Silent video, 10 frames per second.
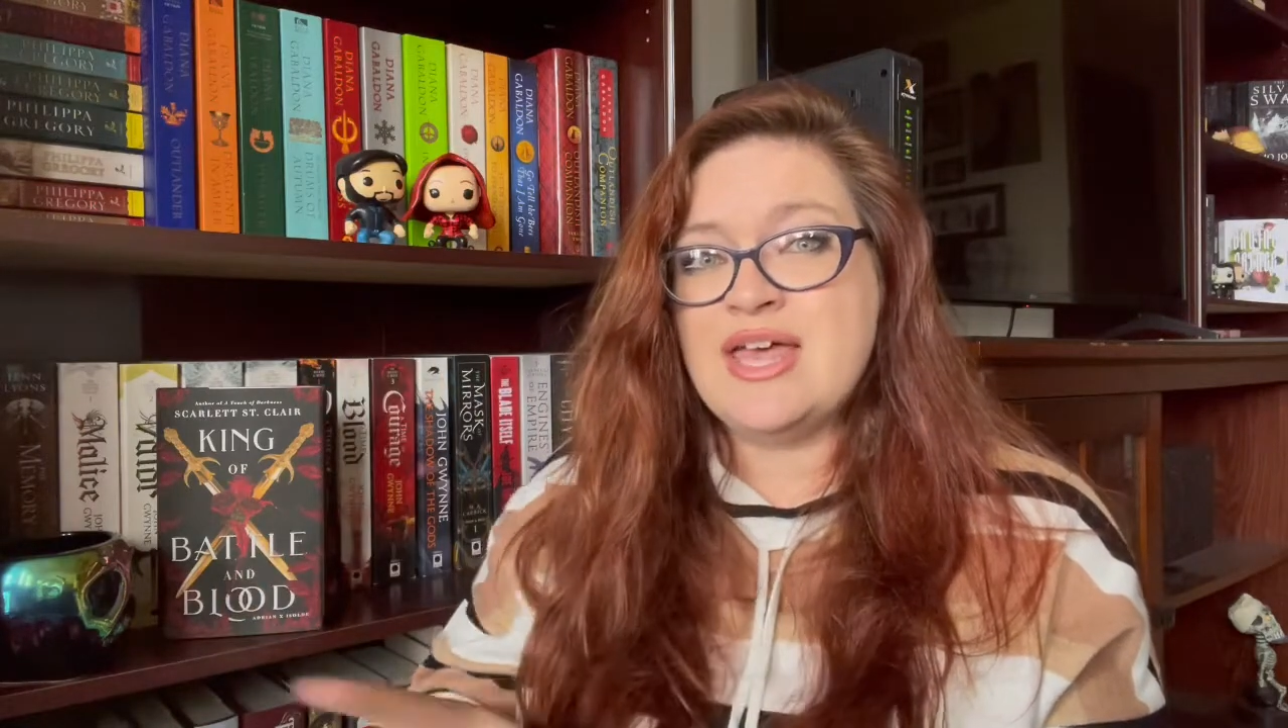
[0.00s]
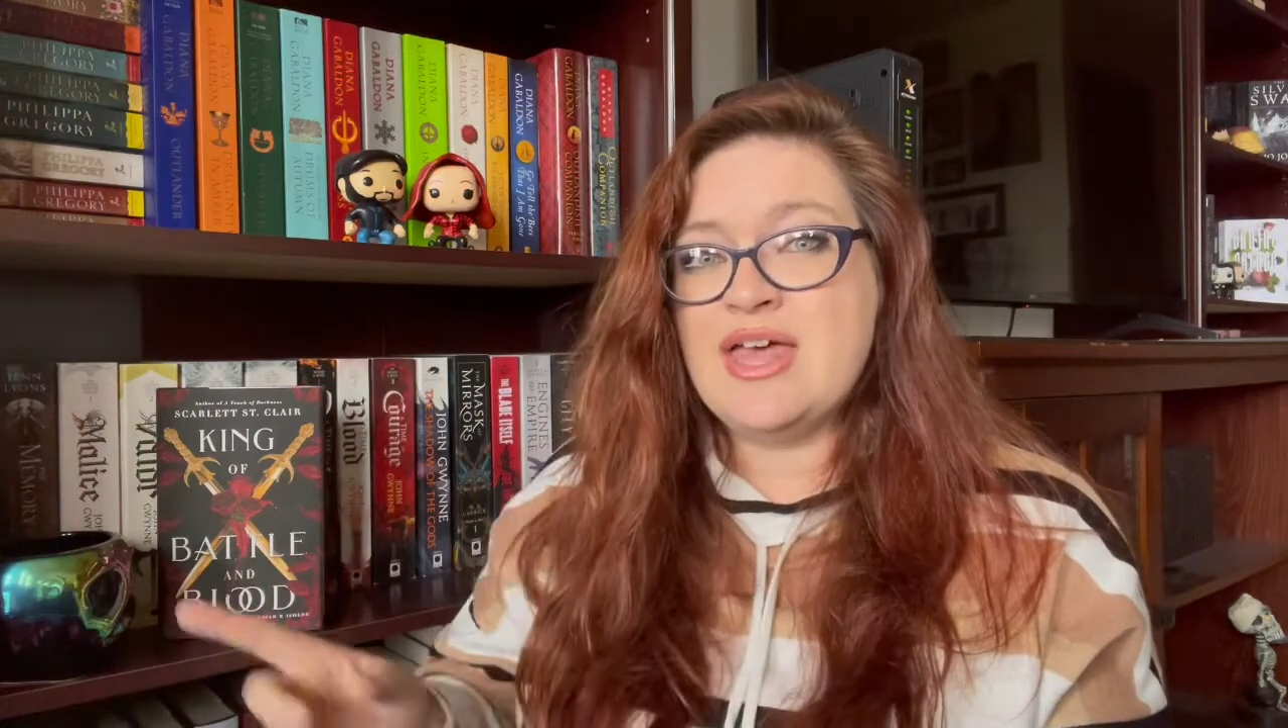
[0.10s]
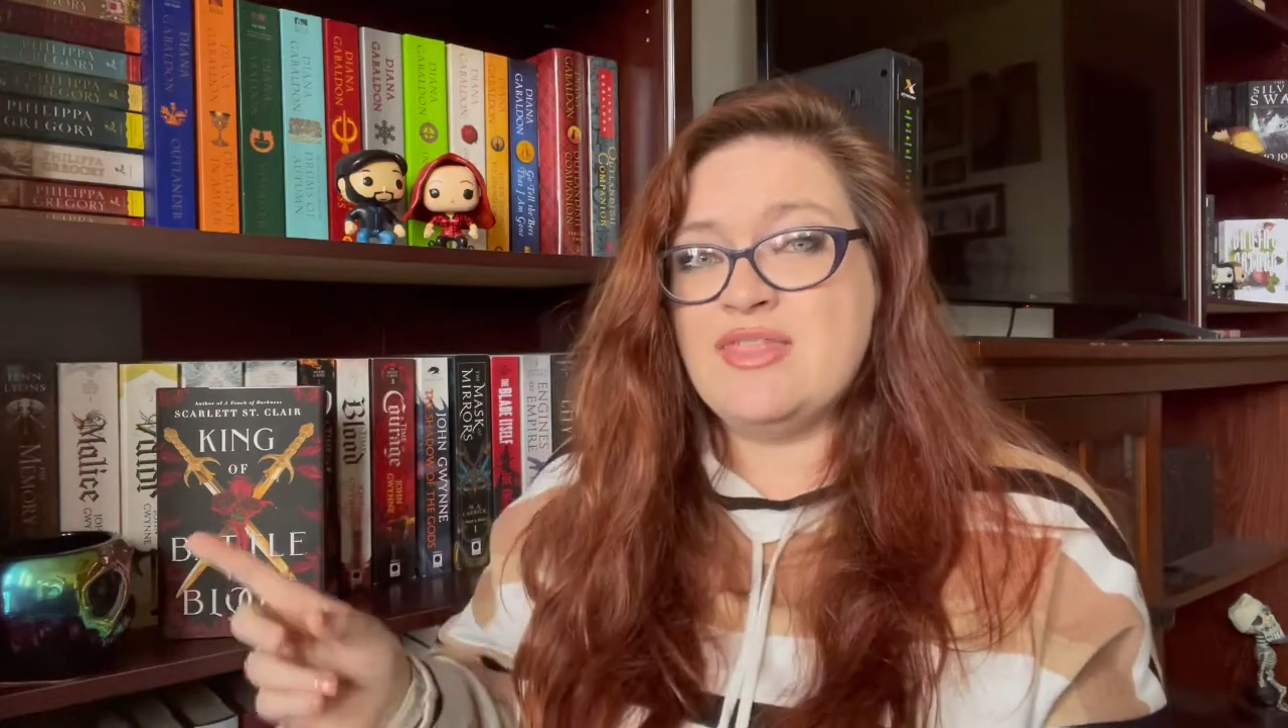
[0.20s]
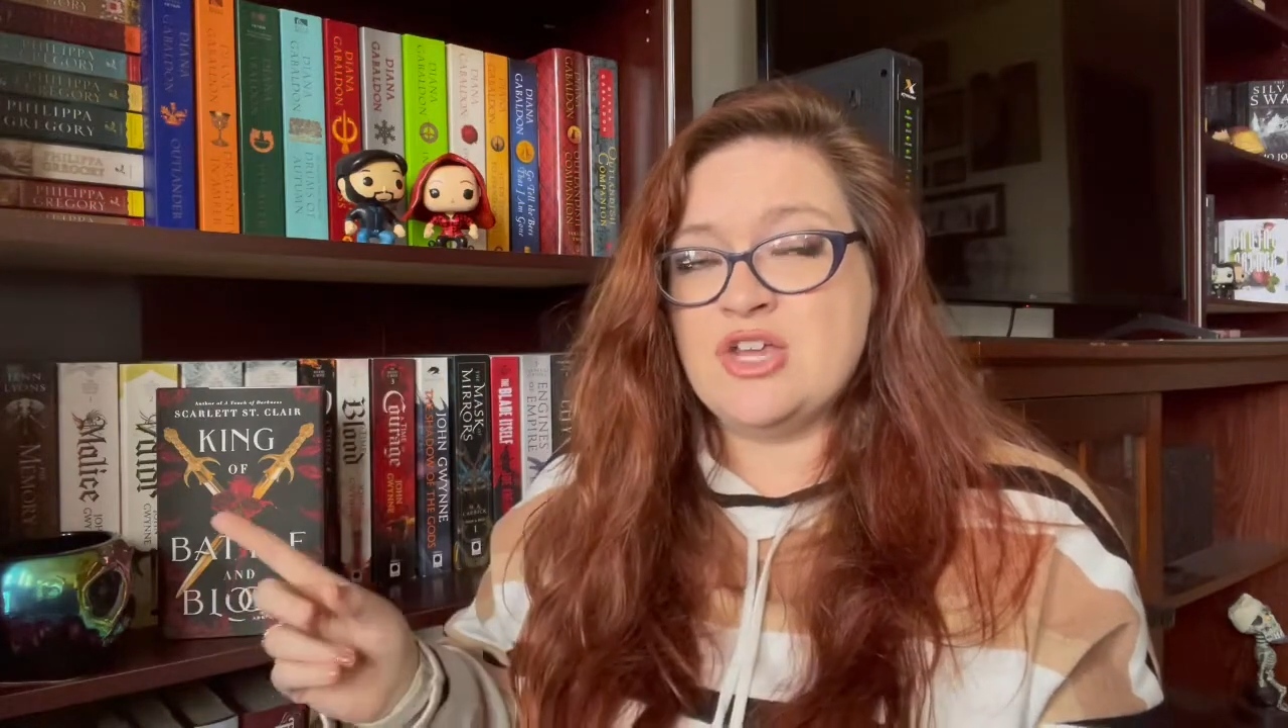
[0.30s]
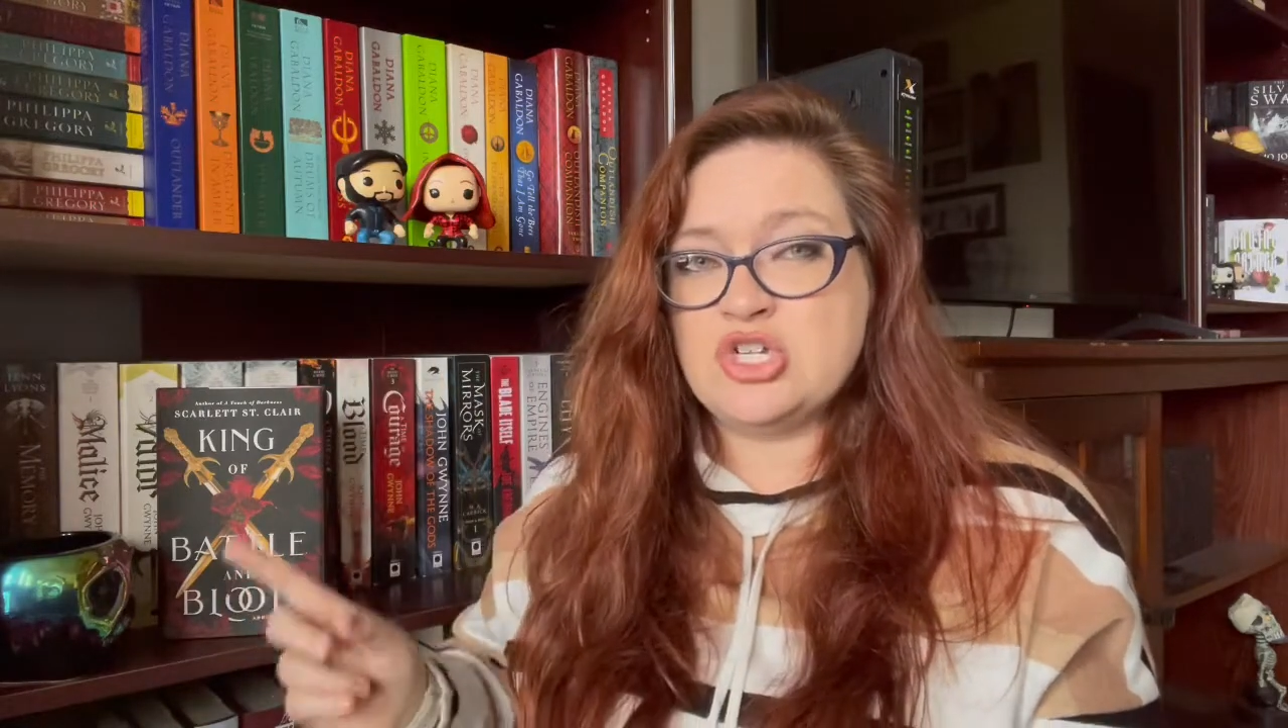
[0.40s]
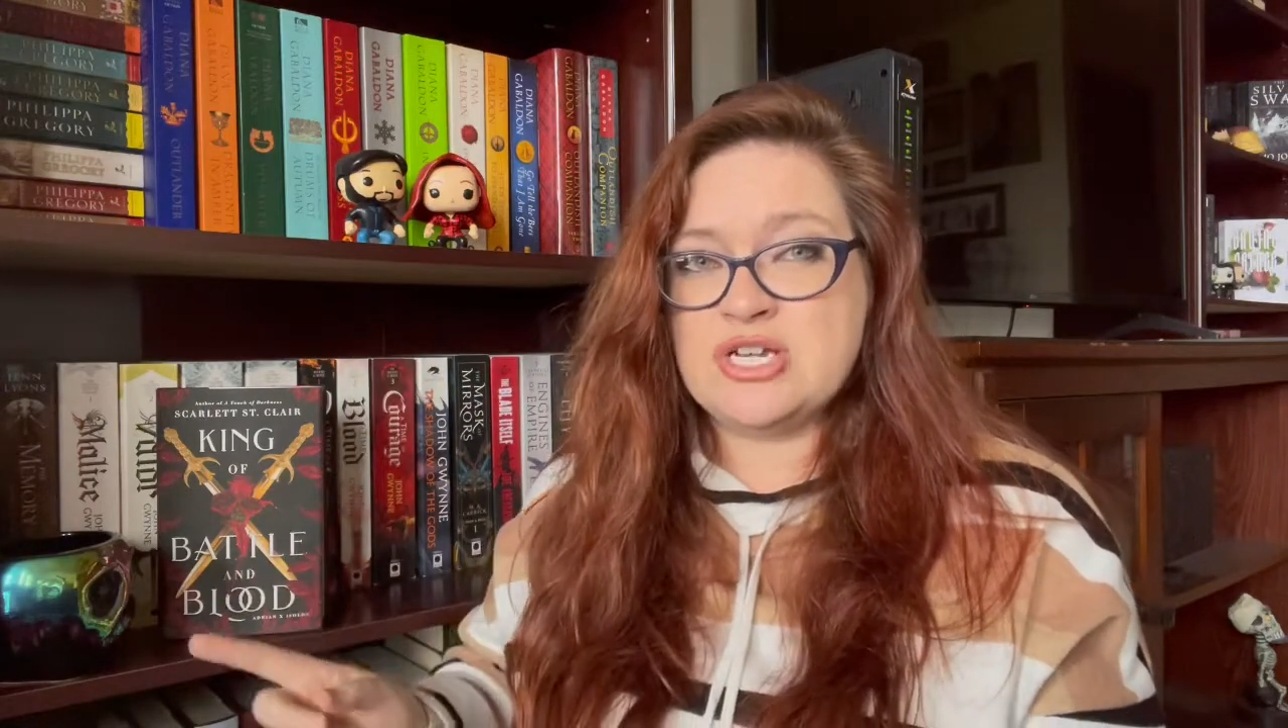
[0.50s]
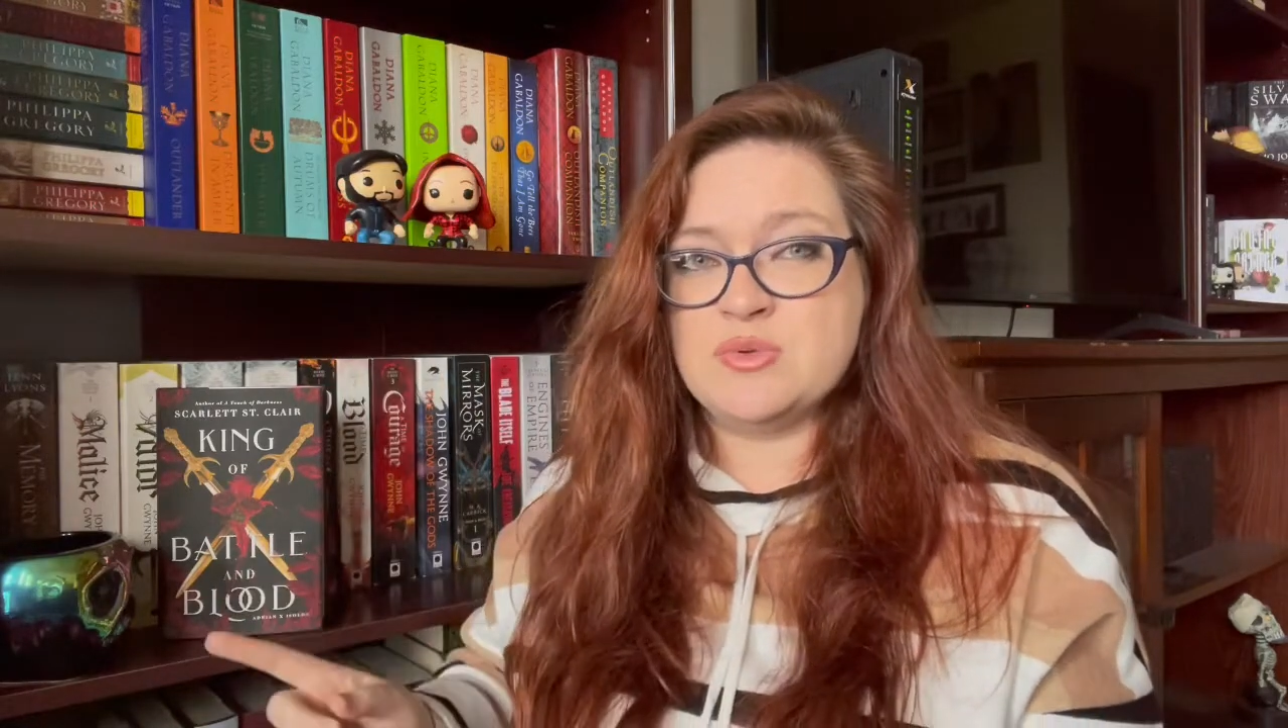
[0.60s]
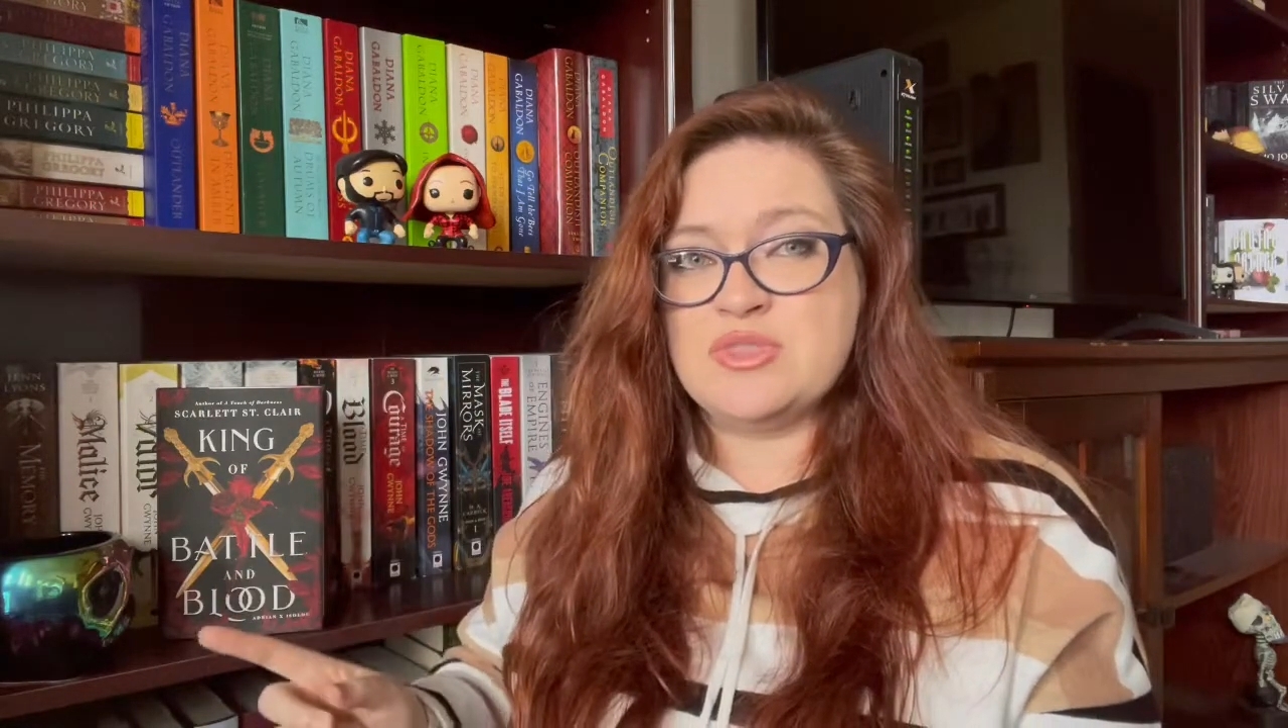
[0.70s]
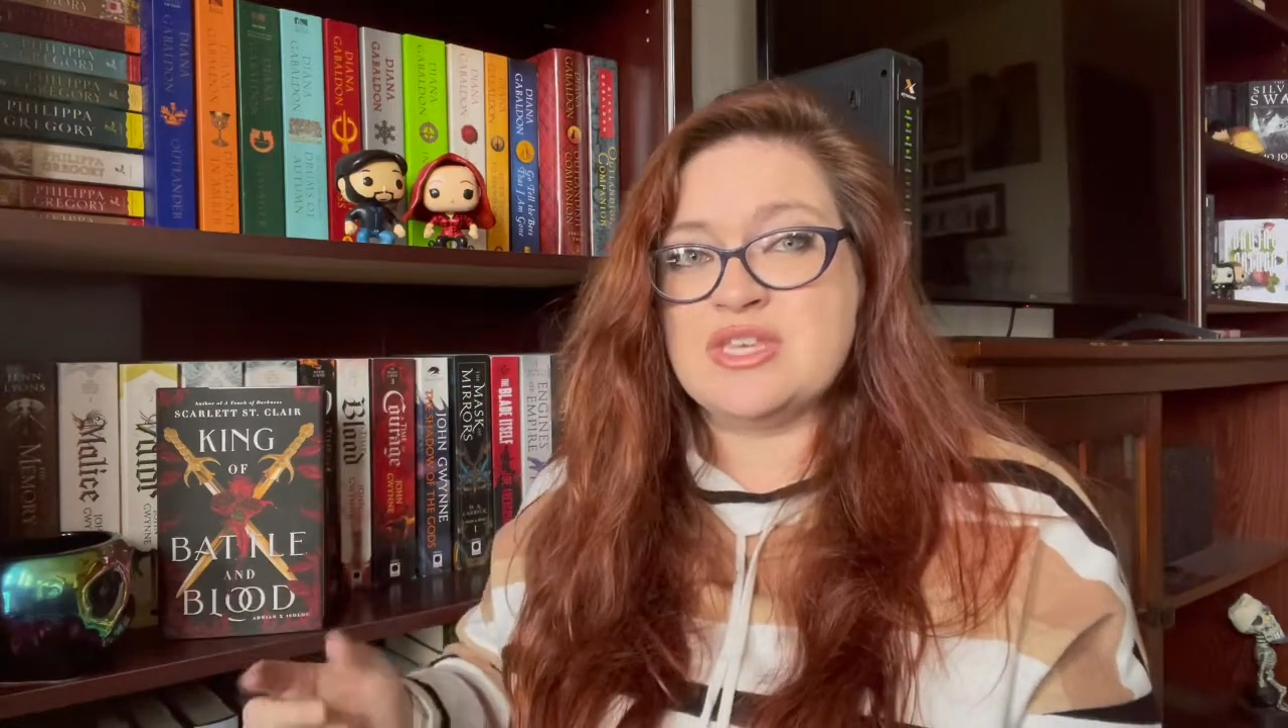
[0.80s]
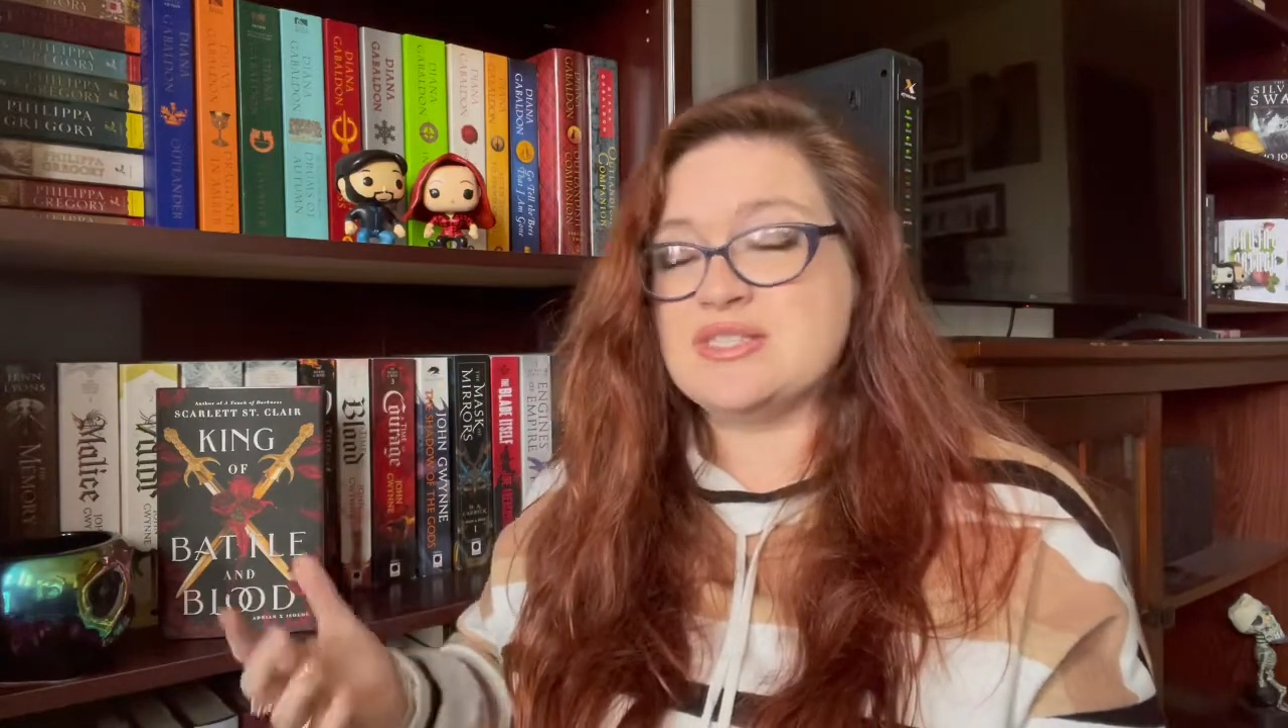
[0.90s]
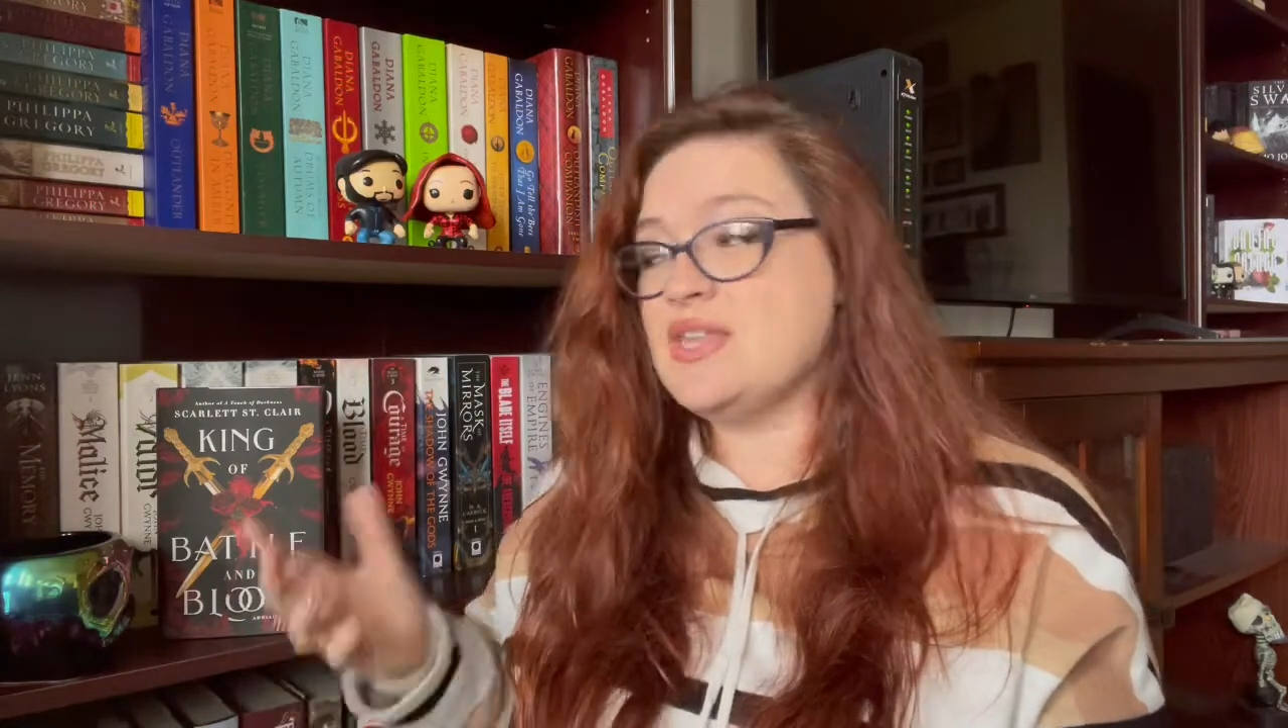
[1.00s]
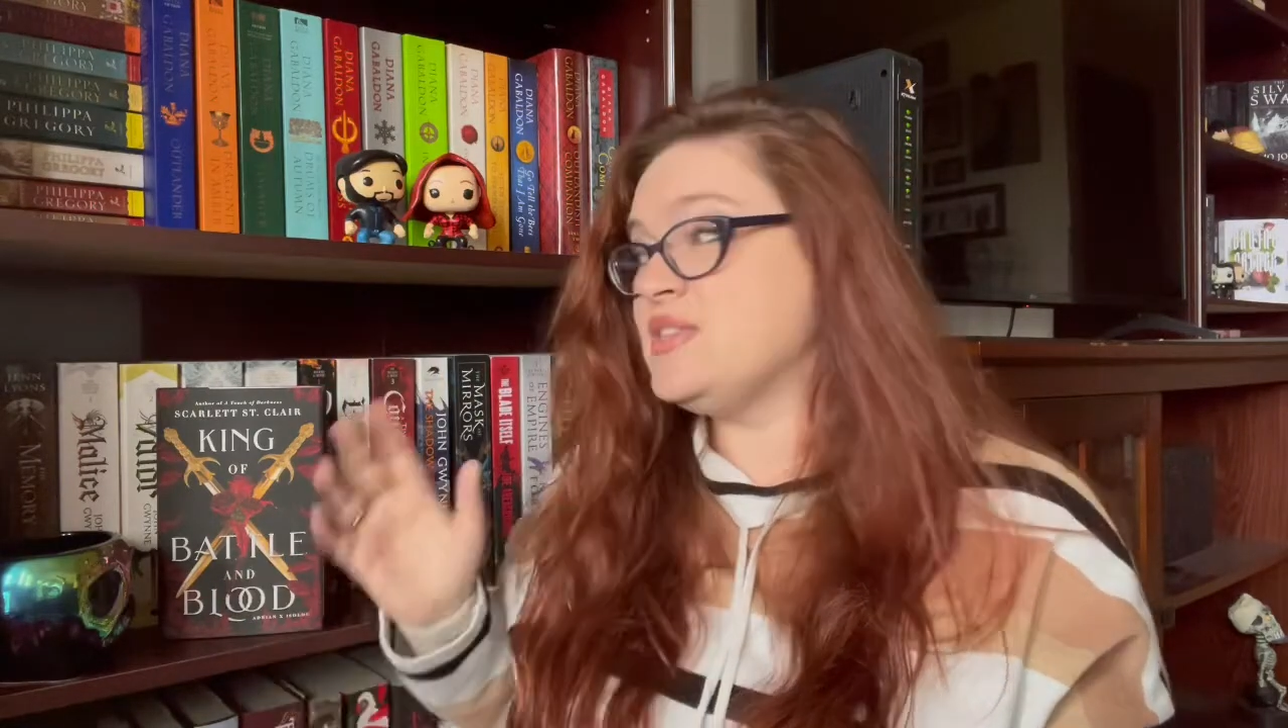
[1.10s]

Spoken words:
than she does with this.